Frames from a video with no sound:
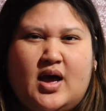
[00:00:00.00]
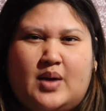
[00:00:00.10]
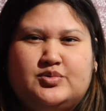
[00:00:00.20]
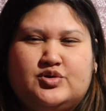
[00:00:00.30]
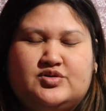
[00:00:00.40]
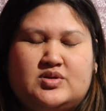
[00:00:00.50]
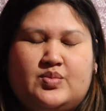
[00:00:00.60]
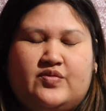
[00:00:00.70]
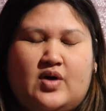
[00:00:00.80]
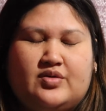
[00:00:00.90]
I'm sure some
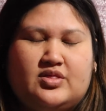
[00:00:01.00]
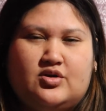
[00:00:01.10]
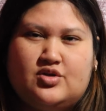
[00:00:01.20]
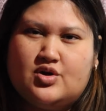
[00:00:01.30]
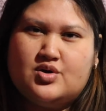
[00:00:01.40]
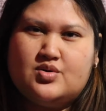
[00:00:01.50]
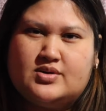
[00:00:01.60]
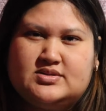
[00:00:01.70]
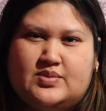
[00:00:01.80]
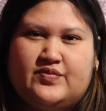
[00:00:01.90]
of you out there know
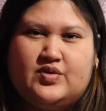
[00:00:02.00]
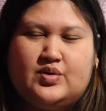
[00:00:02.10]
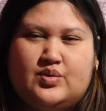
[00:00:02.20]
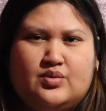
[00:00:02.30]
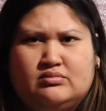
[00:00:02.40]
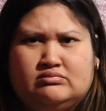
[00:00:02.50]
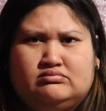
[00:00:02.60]
and some of you